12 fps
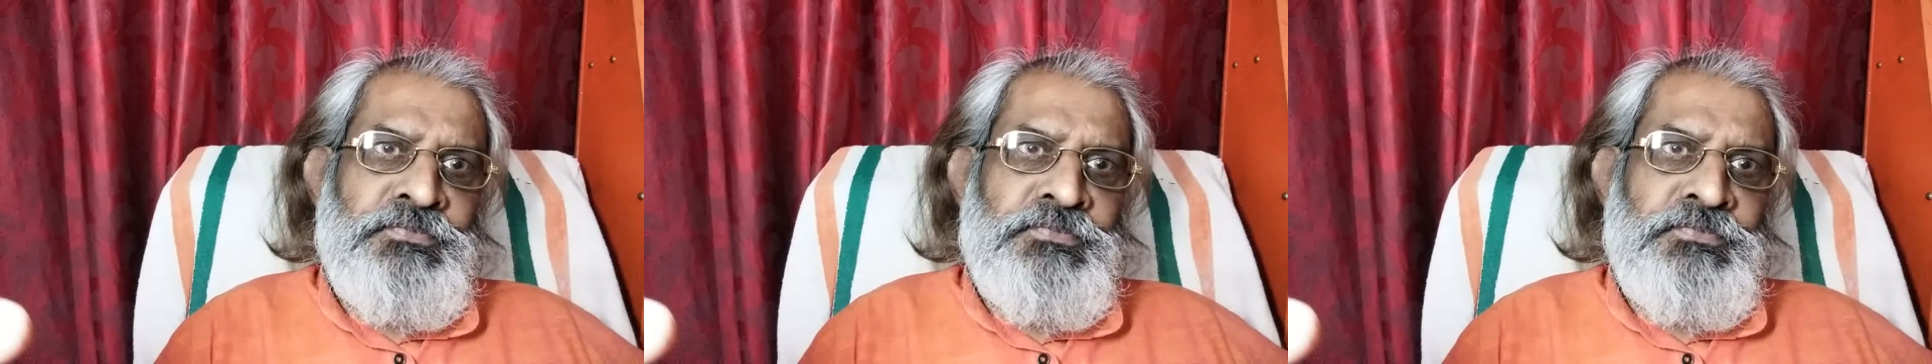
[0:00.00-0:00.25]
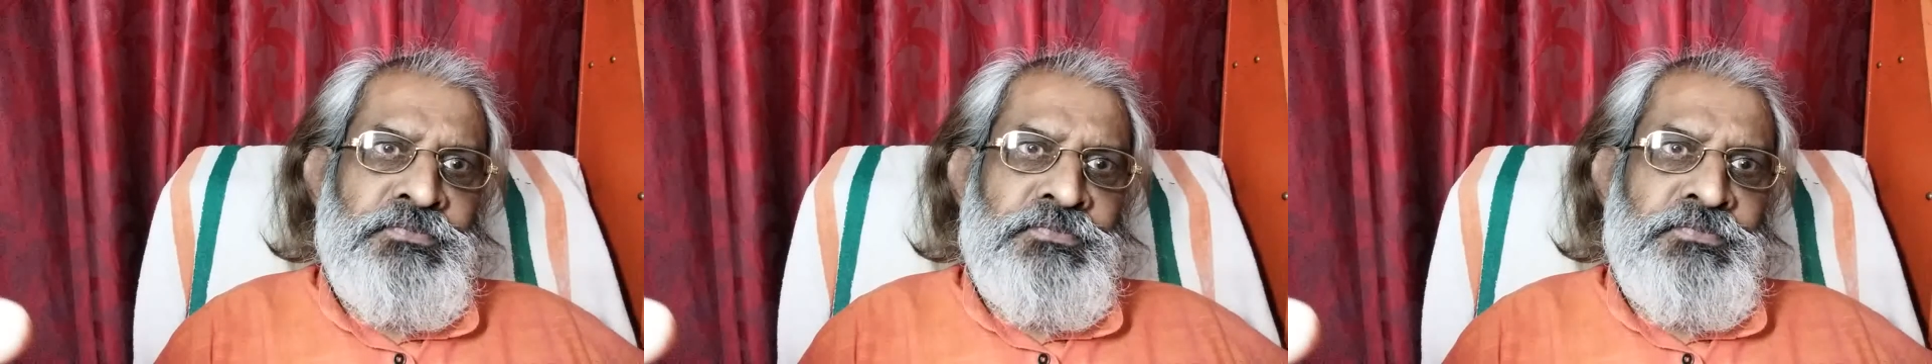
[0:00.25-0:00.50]

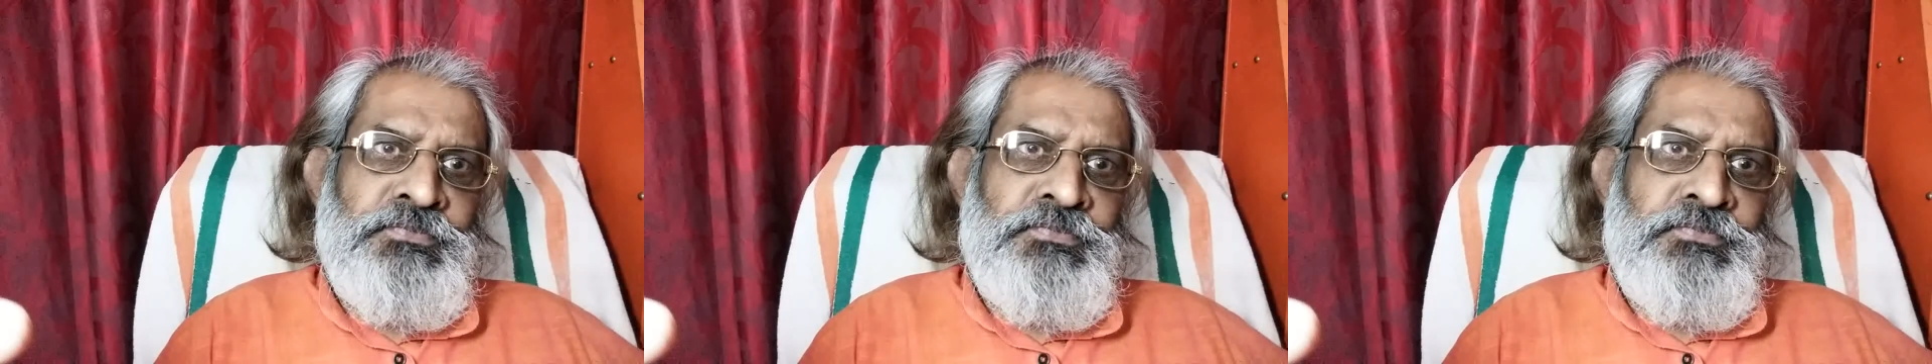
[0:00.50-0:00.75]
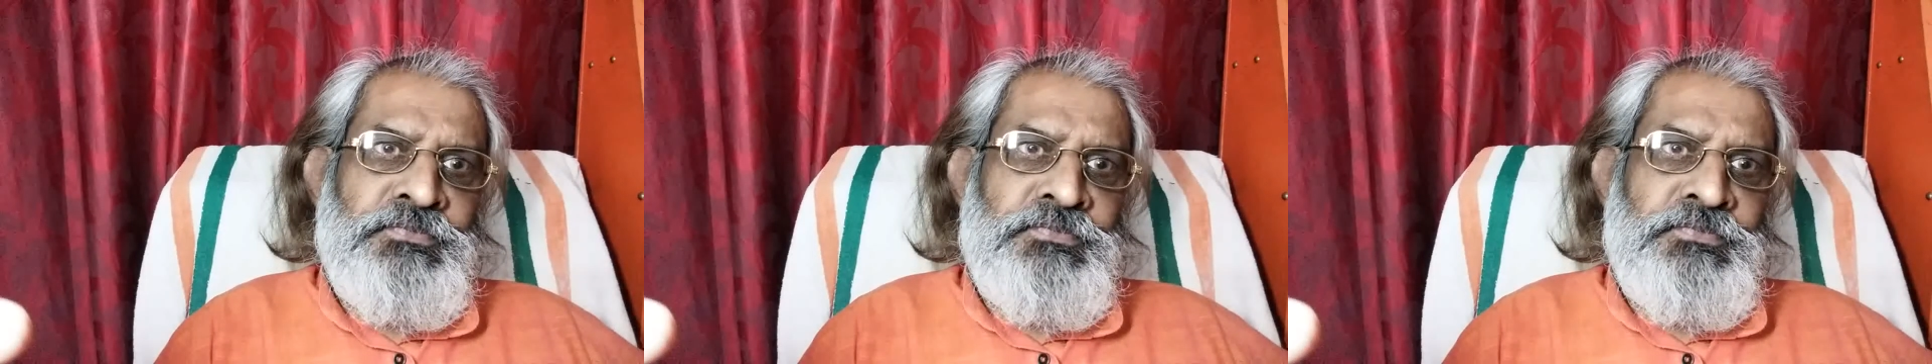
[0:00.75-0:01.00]
So that
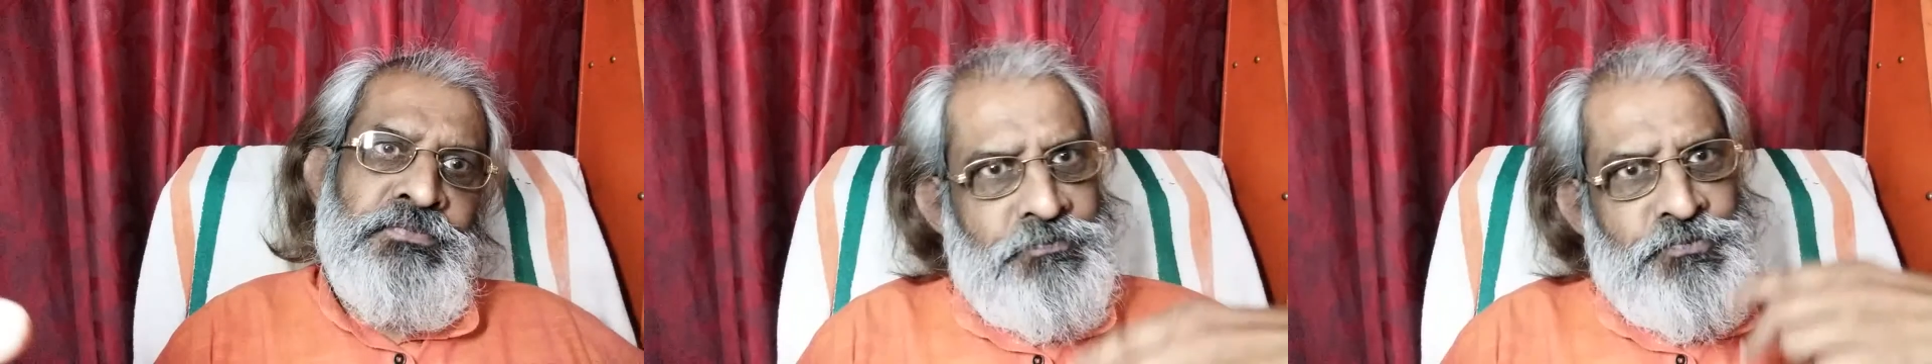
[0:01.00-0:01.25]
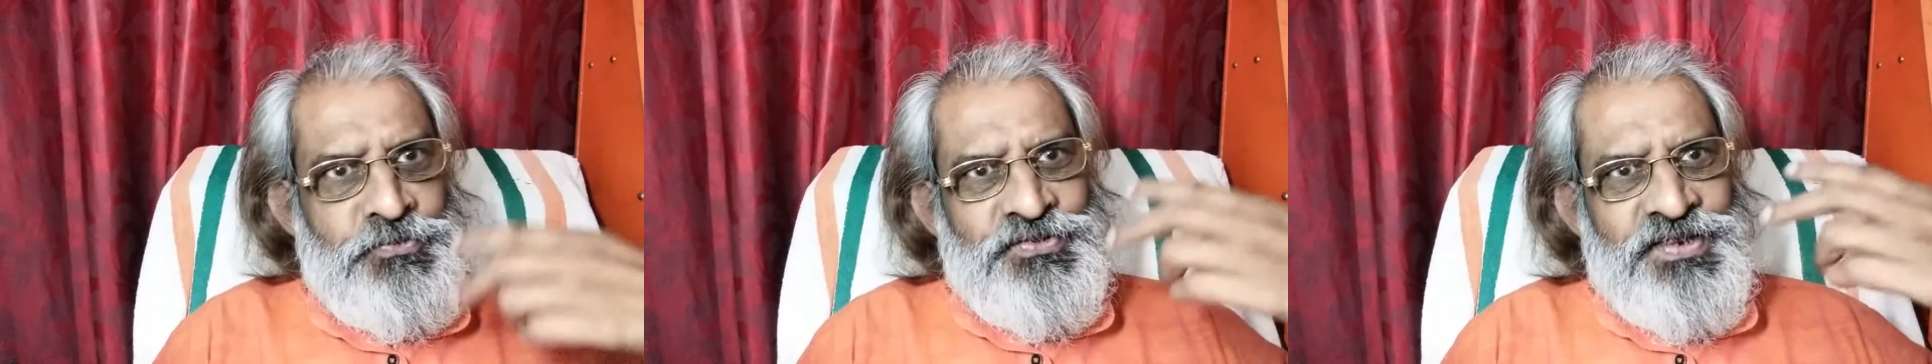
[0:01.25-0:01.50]
we have
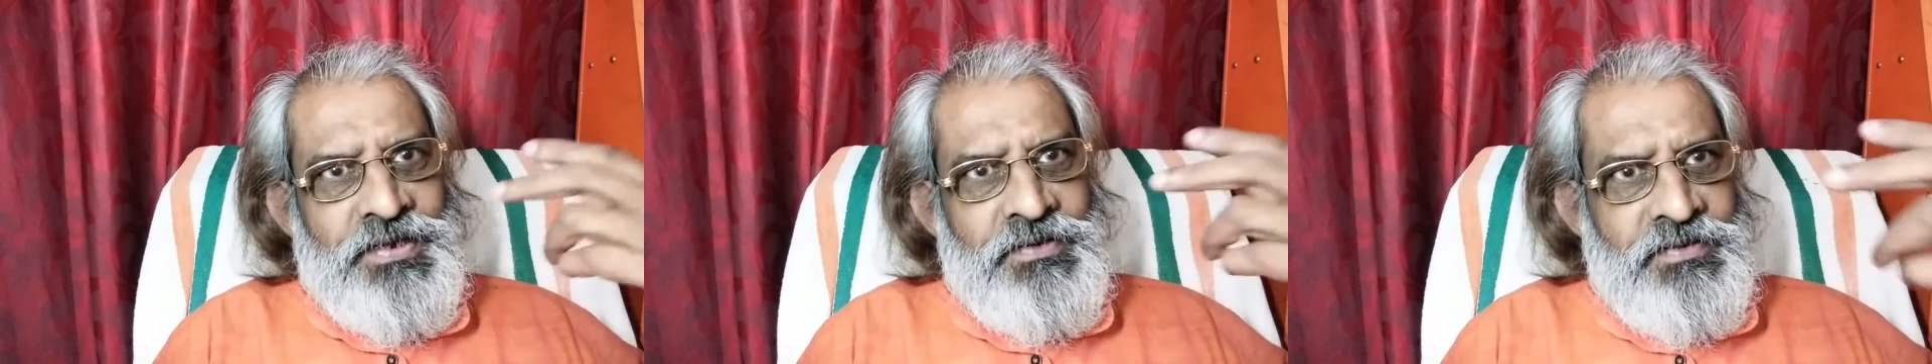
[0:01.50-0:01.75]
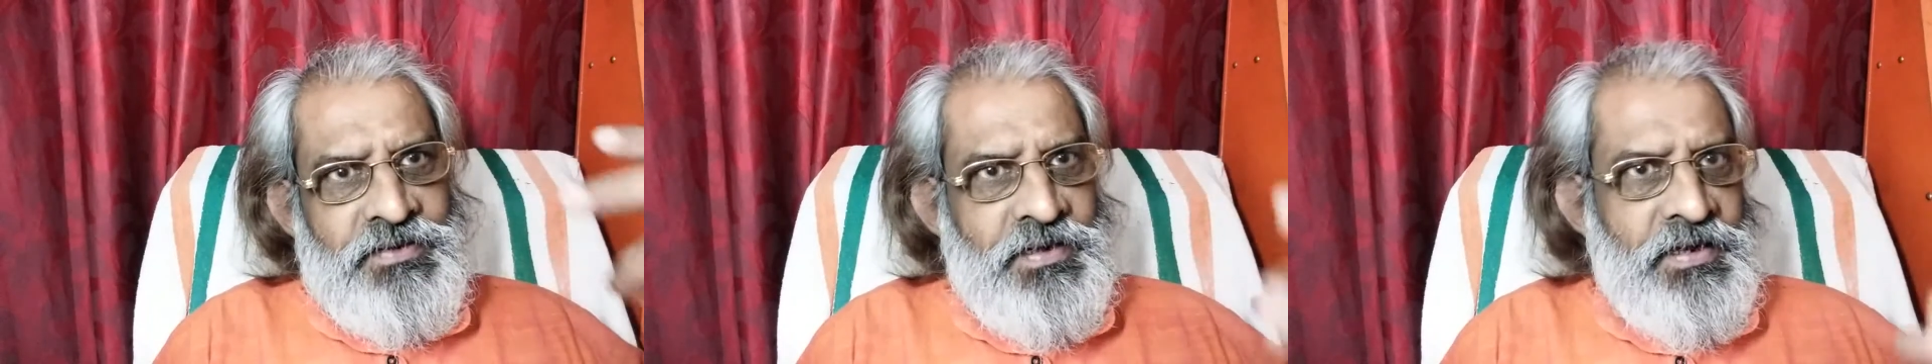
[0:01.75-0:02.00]
to
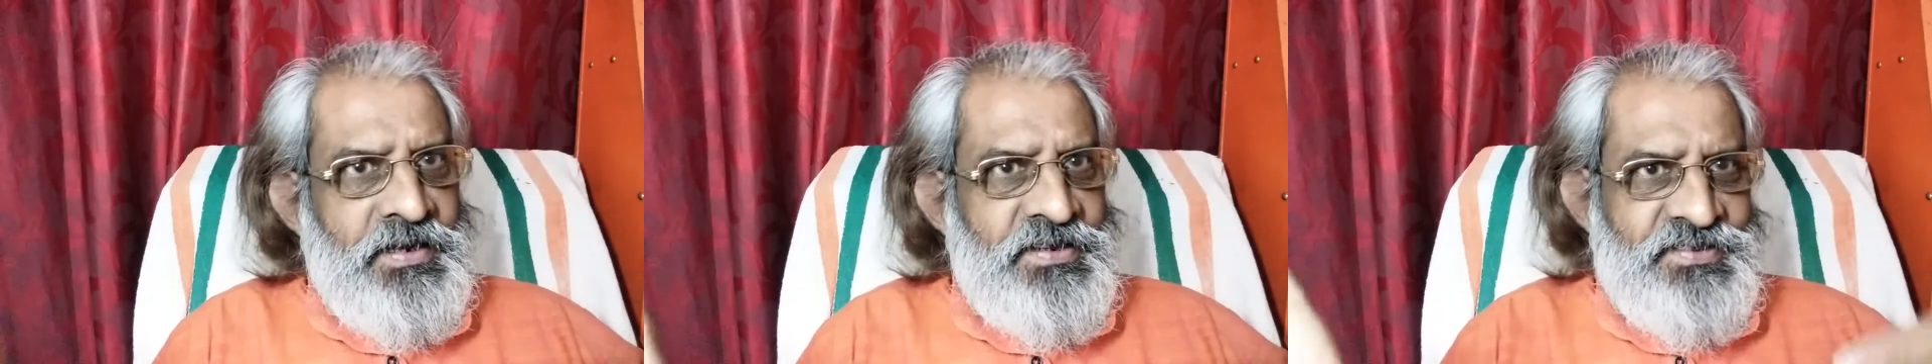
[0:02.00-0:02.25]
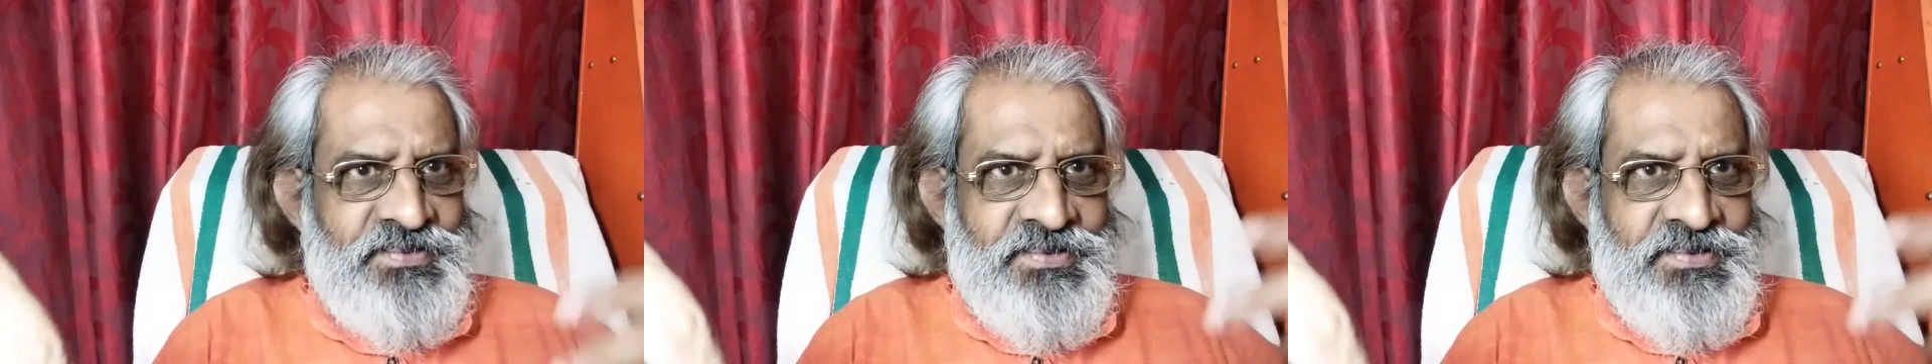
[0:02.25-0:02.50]

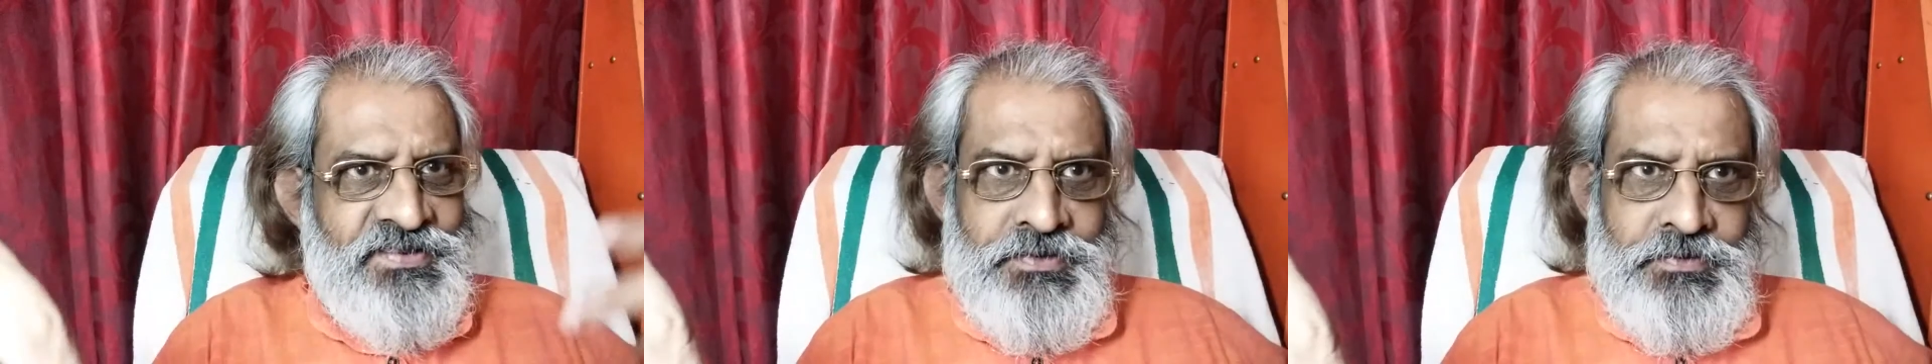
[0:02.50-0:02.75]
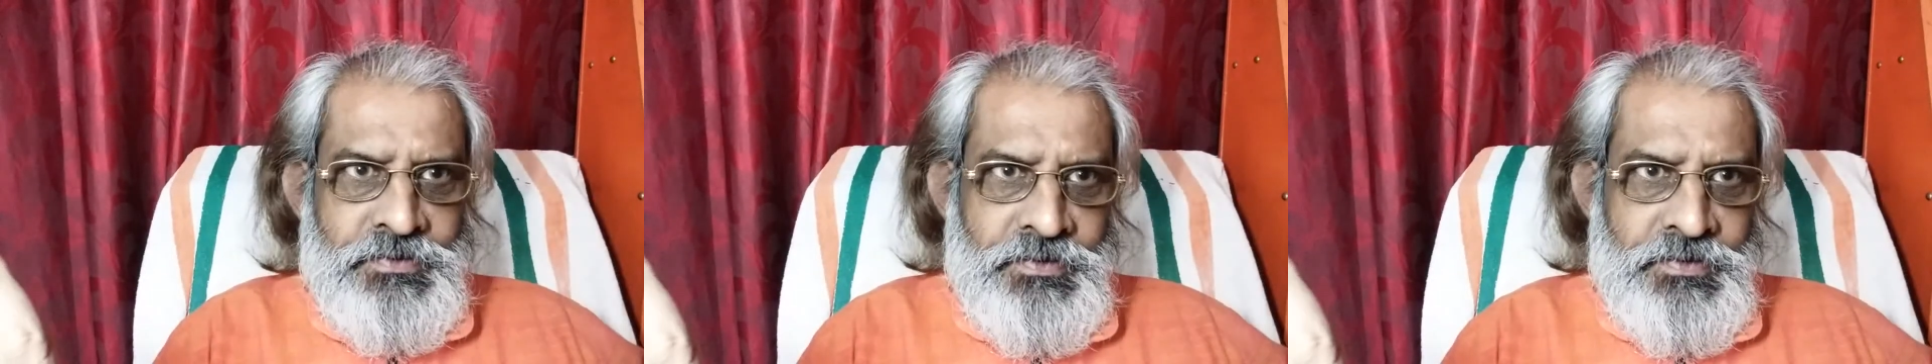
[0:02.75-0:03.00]
generalize the
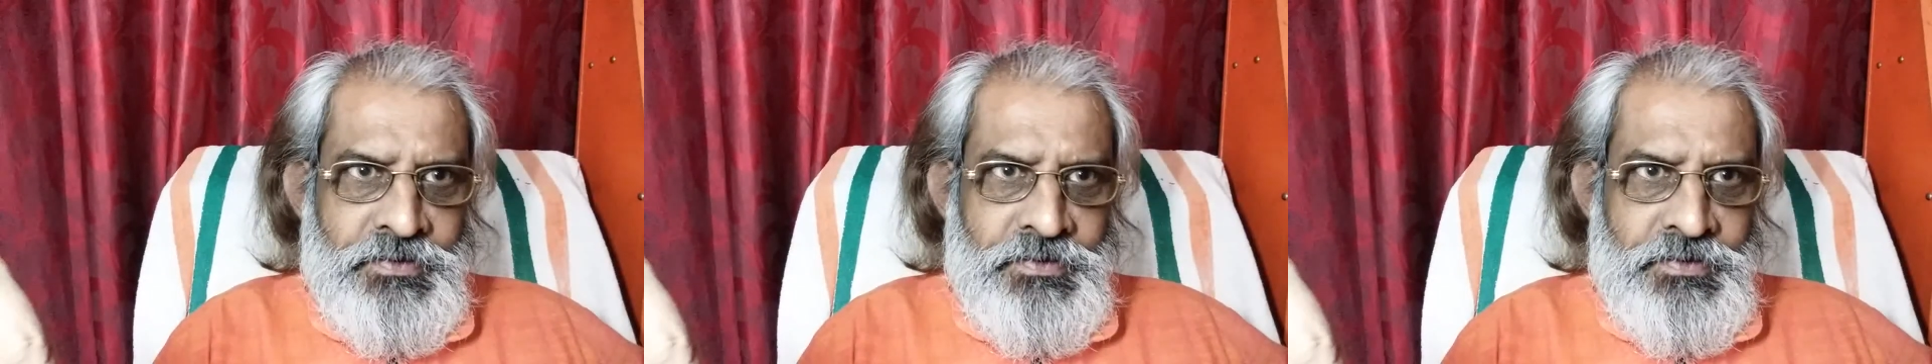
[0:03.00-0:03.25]
theory.